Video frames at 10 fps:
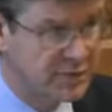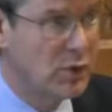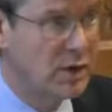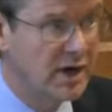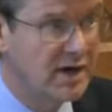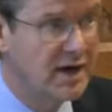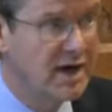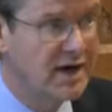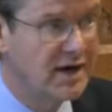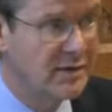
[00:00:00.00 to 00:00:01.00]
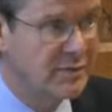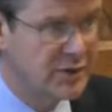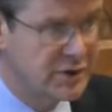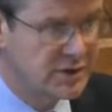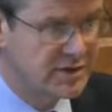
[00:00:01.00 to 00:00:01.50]
morning
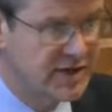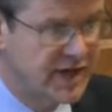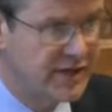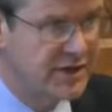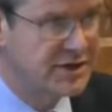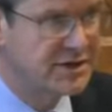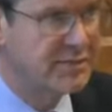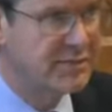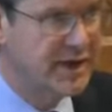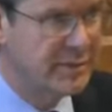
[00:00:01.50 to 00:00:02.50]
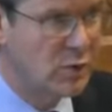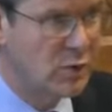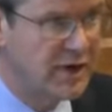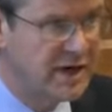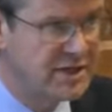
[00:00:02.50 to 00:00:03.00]
said that people would
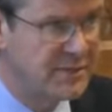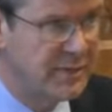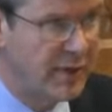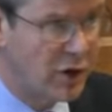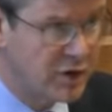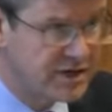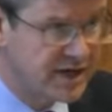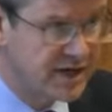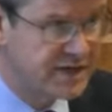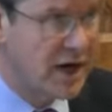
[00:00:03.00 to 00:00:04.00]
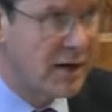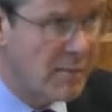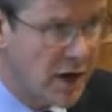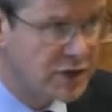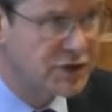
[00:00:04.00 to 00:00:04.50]
need to be prioritised
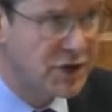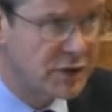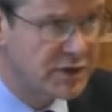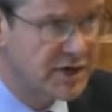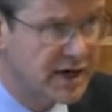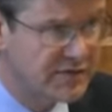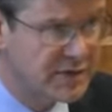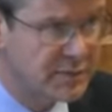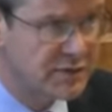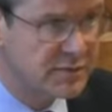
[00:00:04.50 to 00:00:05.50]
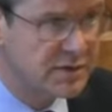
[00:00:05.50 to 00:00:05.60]
amongst those that have symptoms.